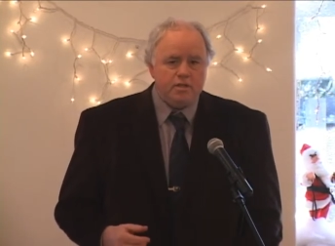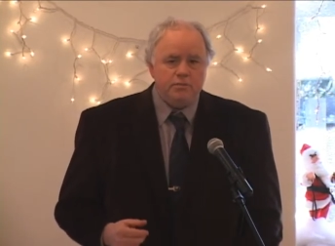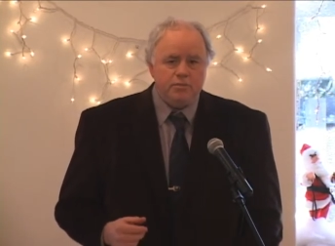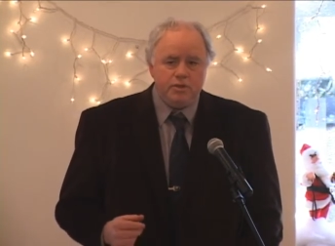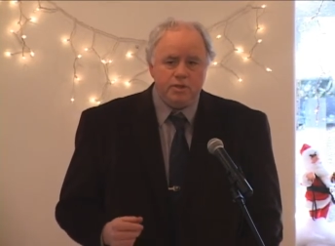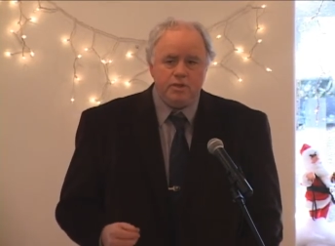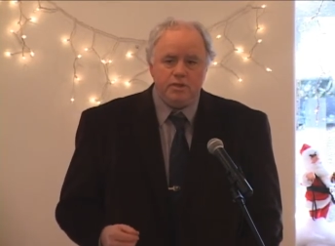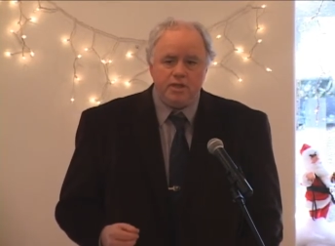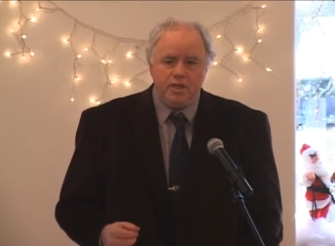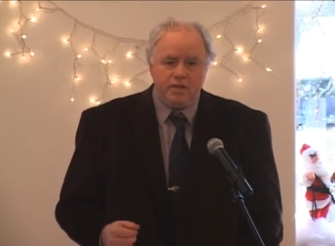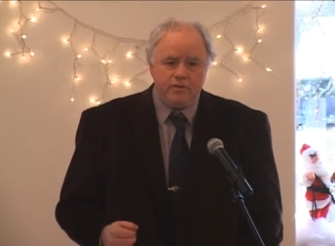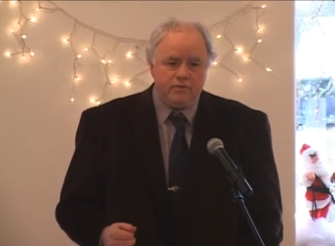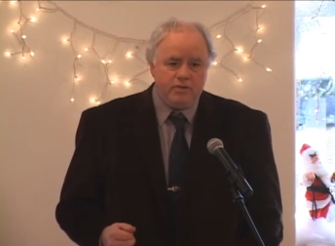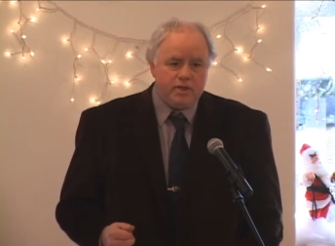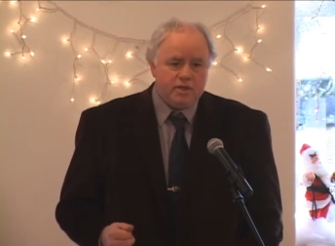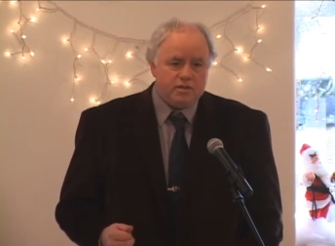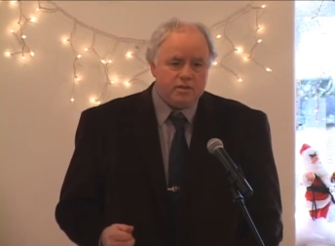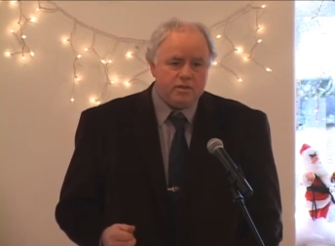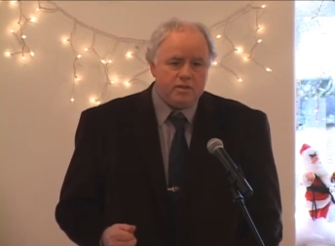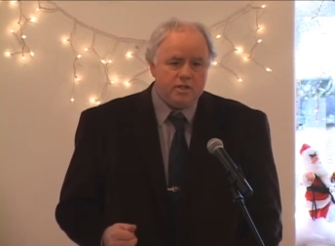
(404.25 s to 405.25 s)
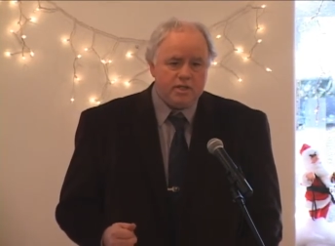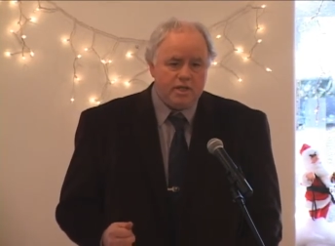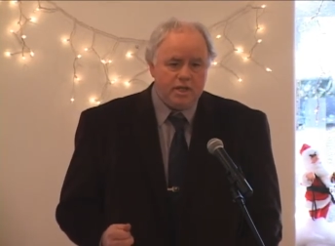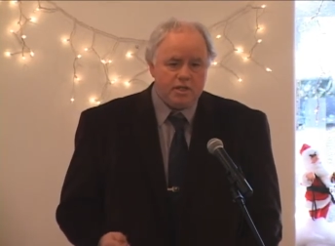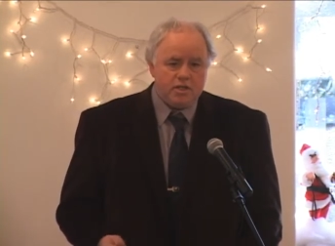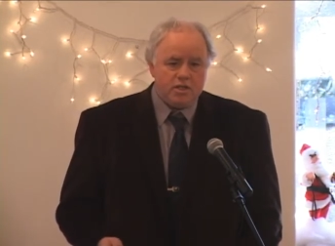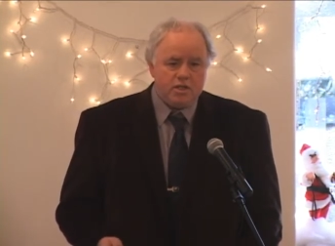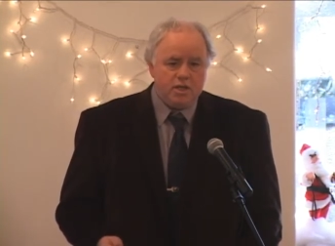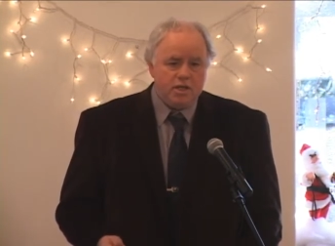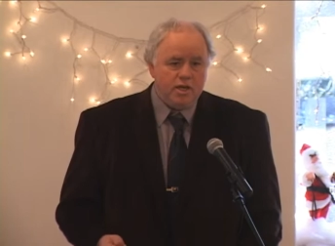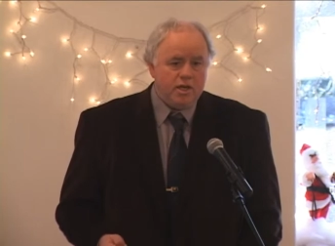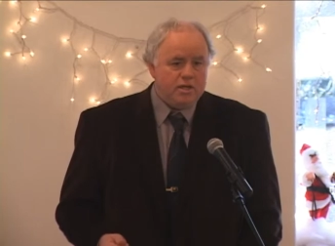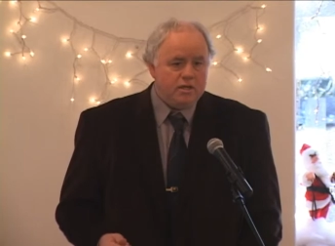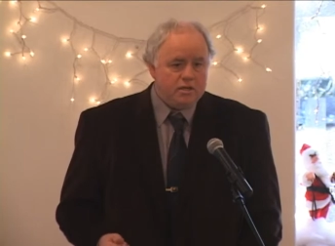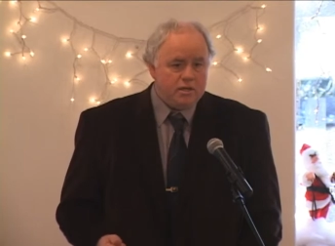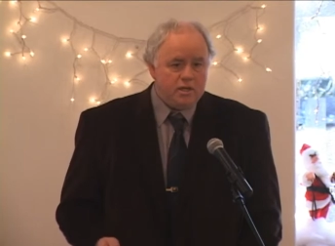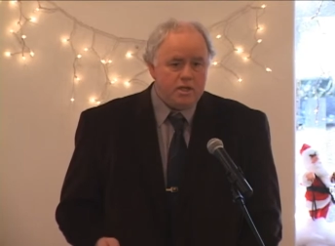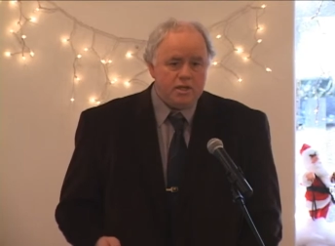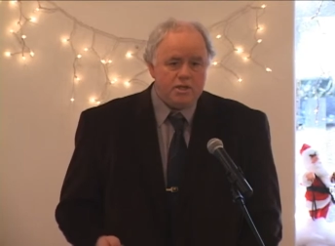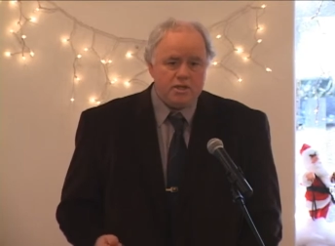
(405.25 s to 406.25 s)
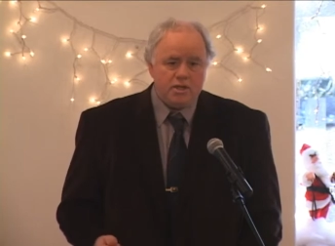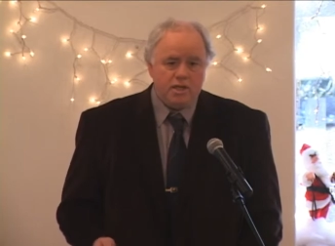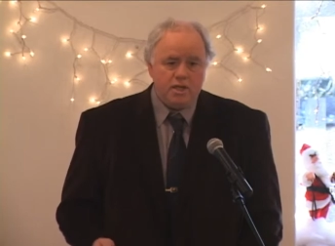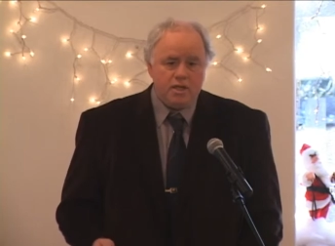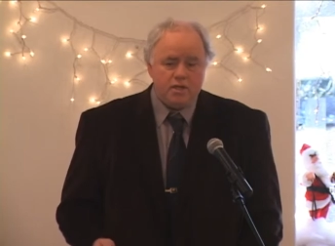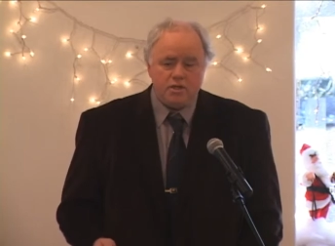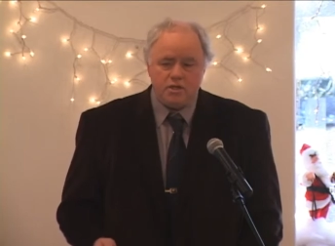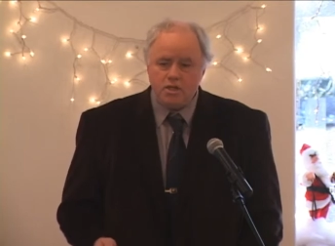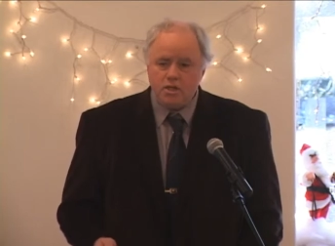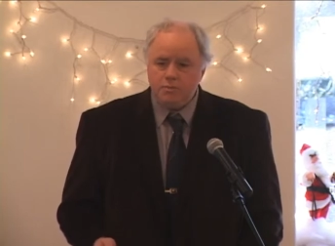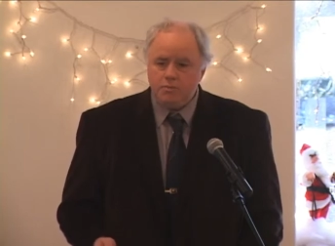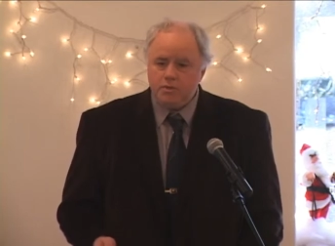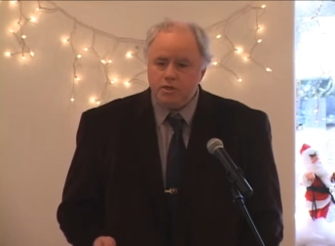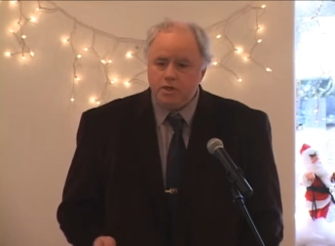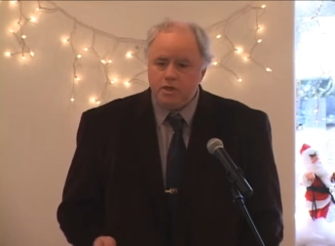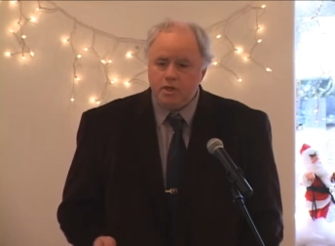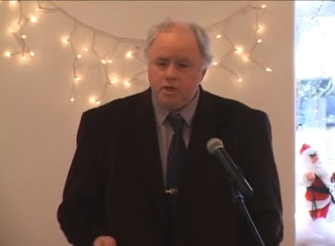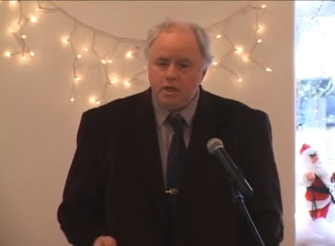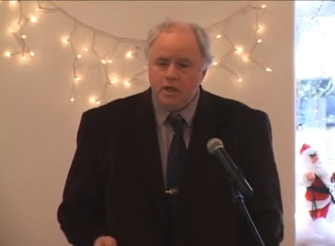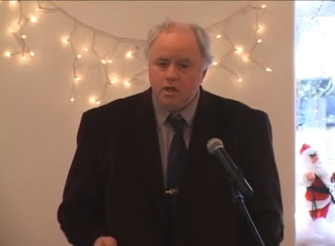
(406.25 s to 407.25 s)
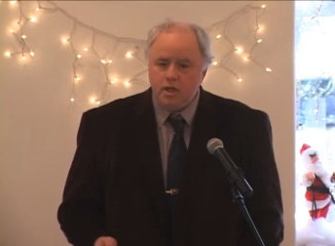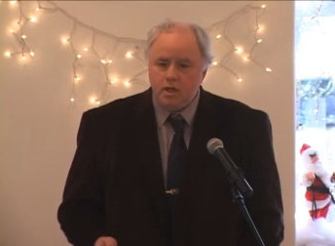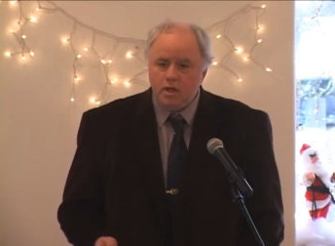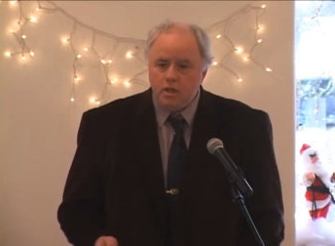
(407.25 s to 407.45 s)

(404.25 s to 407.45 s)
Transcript: to build that vessel in Ketchikan at the Ketchikan shipyard.